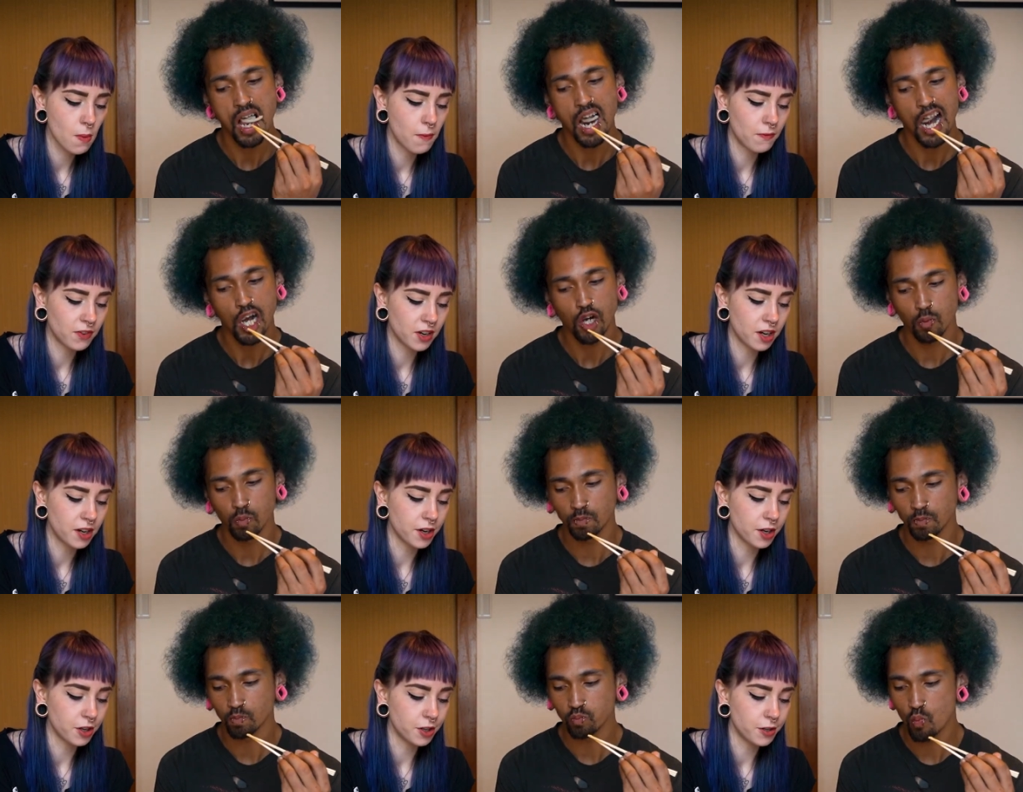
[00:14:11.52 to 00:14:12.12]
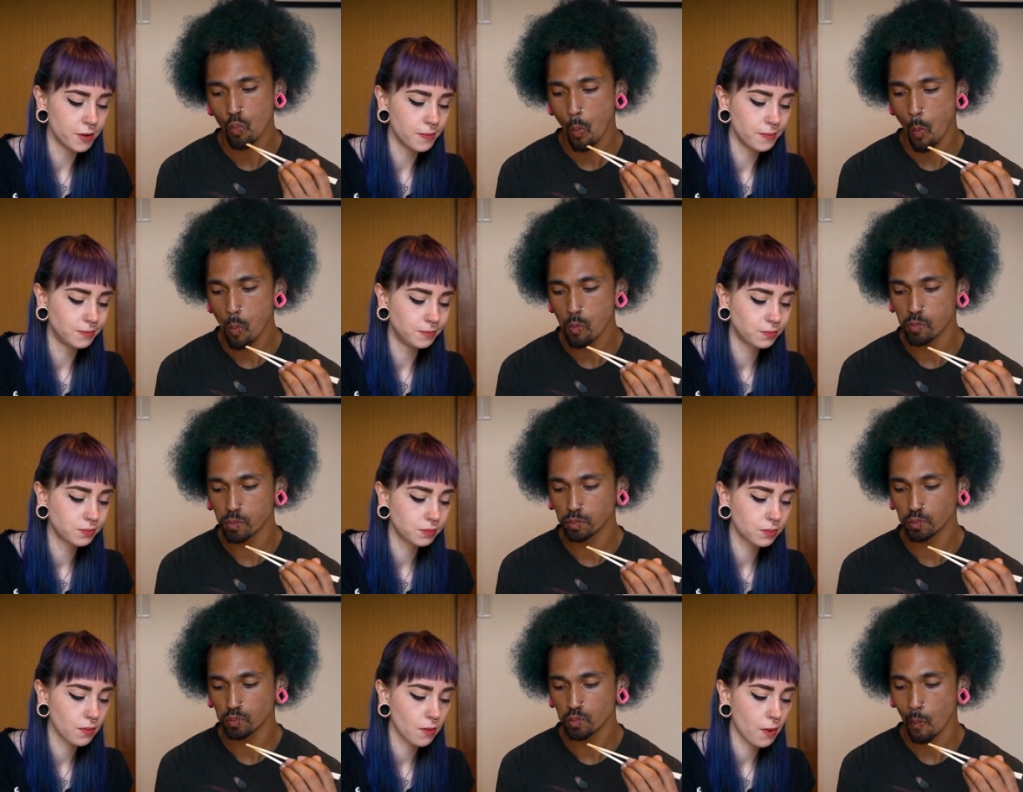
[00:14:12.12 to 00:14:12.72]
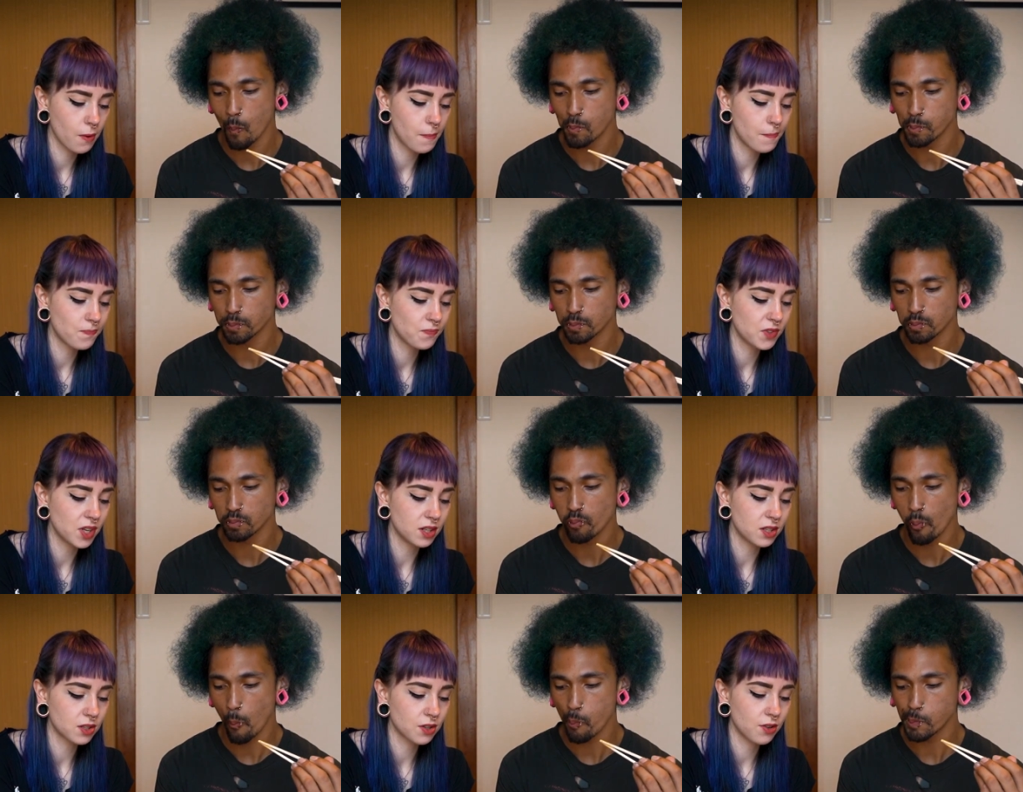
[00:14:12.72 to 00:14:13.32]
Speaker 1: Very good.
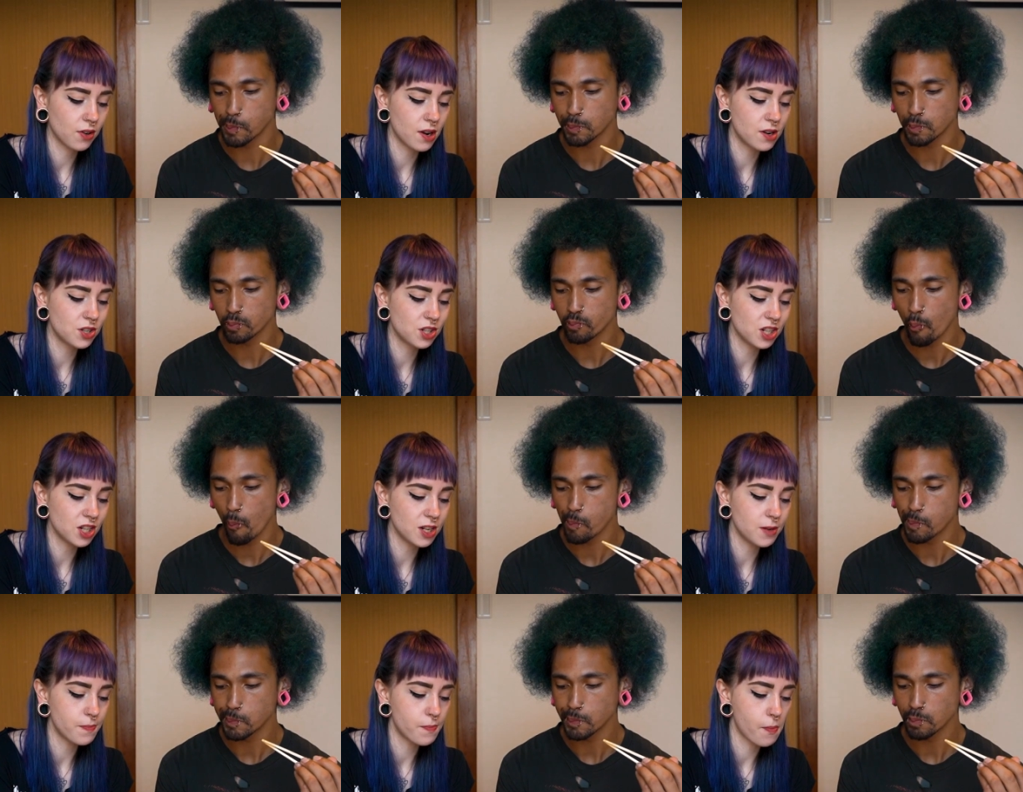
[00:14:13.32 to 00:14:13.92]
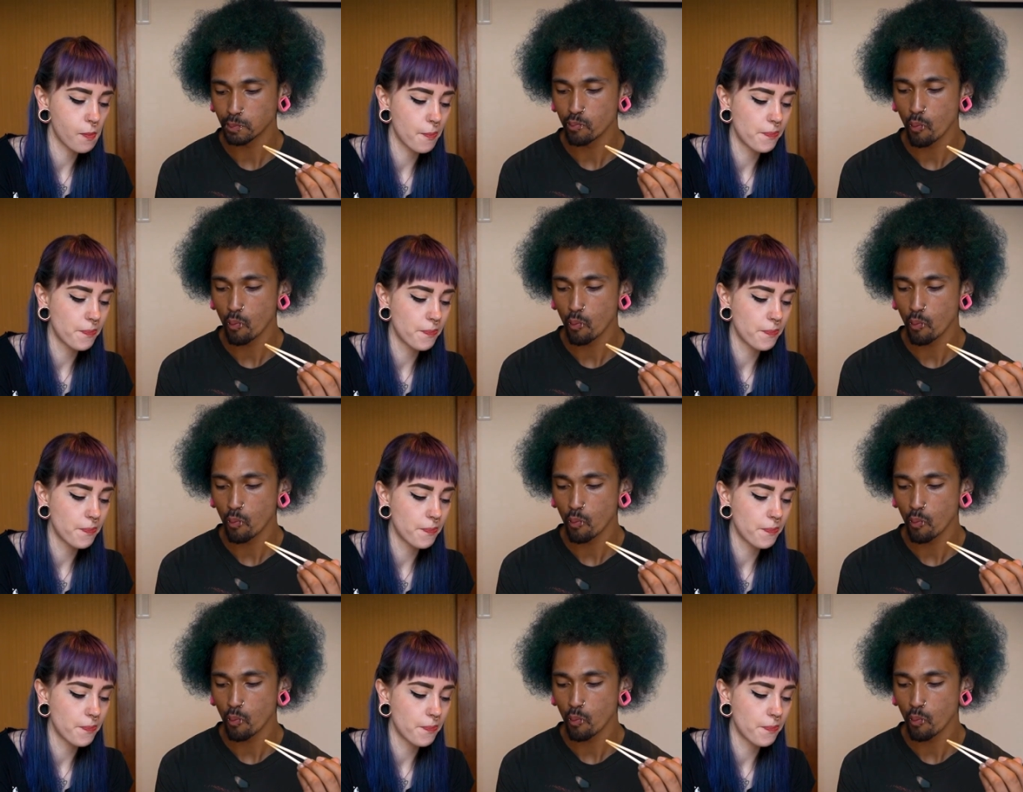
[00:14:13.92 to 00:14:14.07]
It's crunchy.